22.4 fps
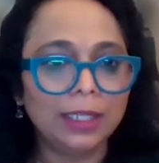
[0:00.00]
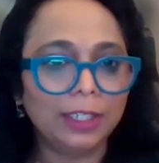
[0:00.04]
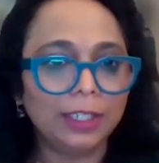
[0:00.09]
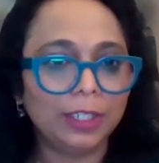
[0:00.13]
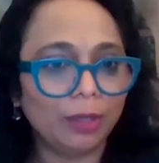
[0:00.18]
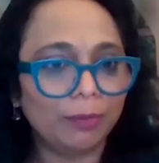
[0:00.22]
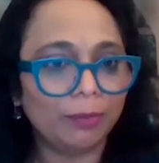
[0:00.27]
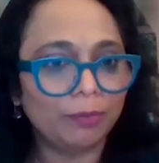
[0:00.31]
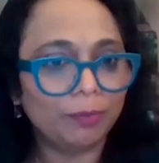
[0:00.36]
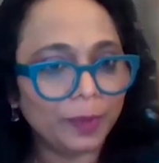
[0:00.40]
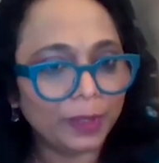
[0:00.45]

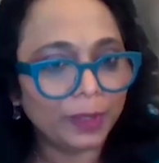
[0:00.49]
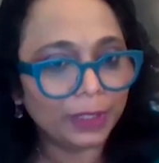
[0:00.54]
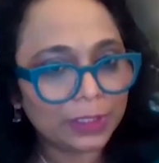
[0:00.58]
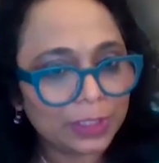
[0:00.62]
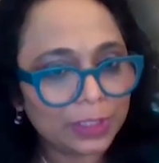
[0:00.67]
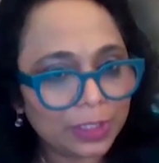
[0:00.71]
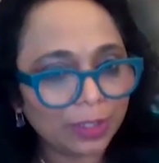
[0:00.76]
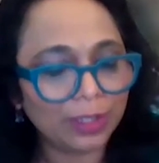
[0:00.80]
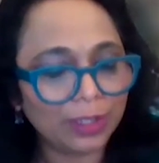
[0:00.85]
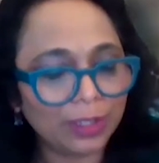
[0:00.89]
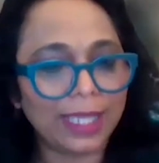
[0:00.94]
You're
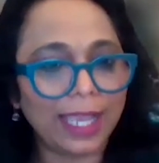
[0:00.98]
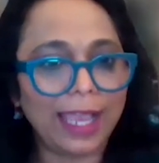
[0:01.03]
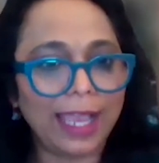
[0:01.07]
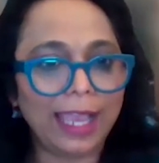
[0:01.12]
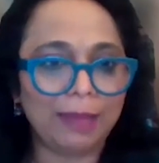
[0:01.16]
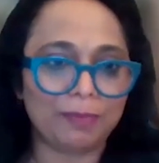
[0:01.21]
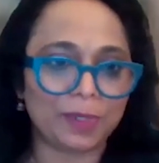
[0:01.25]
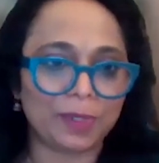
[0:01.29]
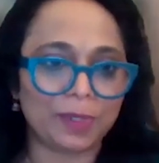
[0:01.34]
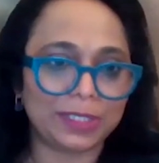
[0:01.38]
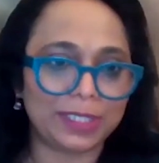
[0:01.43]
built on the
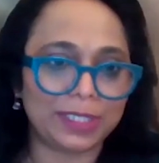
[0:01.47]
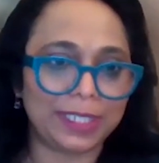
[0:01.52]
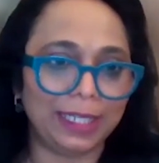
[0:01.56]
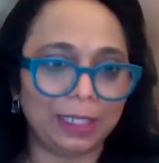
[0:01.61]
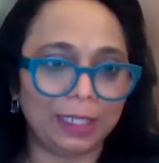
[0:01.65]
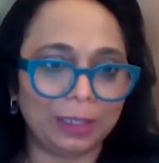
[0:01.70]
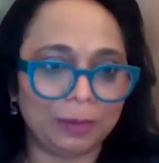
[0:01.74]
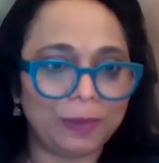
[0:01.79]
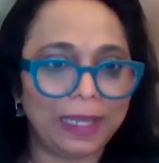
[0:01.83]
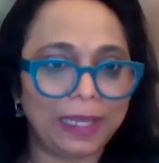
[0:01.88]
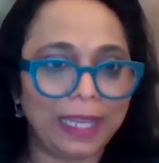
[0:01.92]

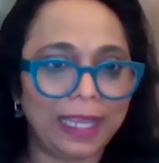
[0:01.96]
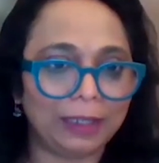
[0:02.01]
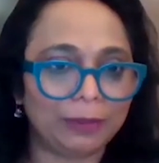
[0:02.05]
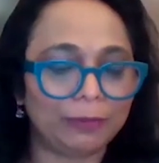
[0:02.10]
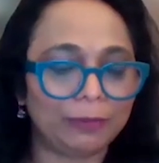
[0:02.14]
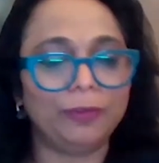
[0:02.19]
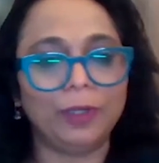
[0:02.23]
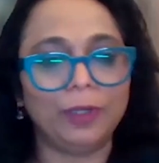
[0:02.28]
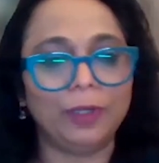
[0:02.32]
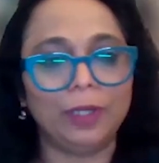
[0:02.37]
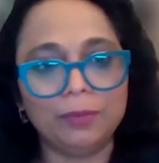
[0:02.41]
hyperscaler
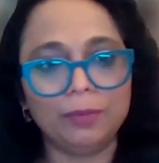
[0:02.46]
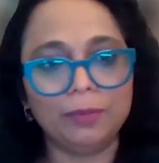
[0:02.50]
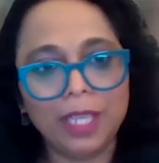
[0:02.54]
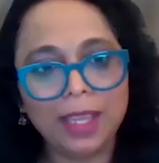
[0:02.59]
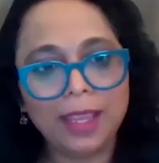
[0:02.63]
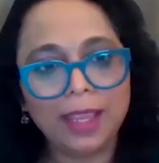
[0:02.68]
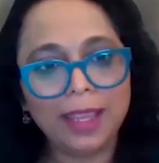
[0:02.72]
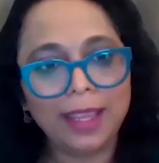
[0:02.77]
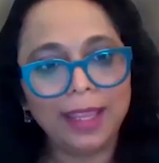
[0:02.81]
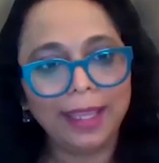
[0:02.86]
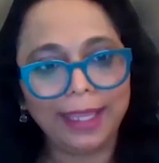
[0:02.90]
platform.